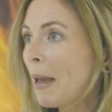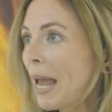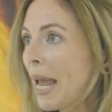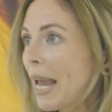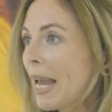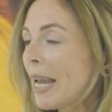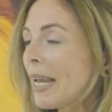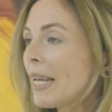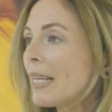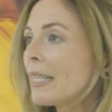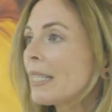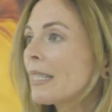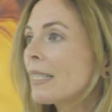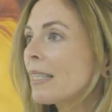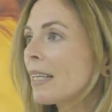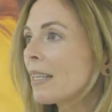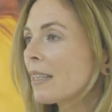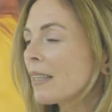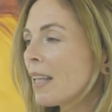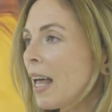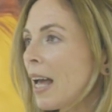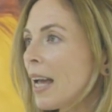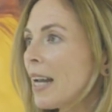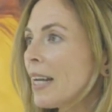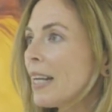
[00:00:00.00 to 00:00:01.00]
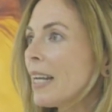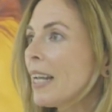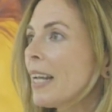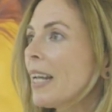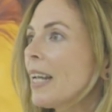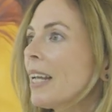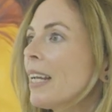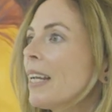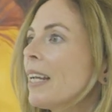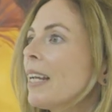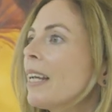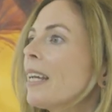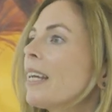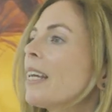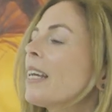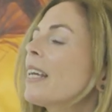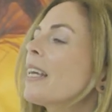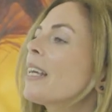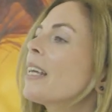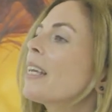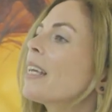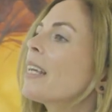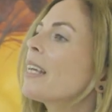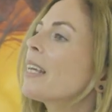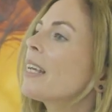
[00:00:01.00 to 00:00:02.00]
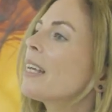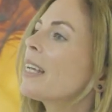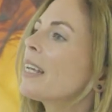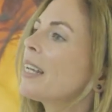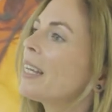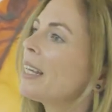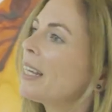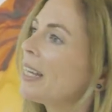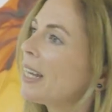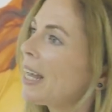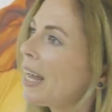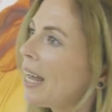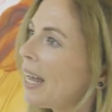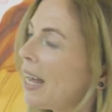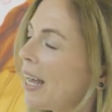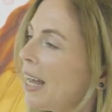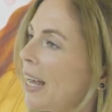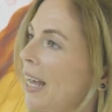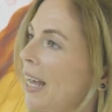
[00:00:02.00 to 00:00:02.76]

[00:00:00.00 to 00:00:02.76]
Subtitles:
and the way you've been selling is on Instagram so far.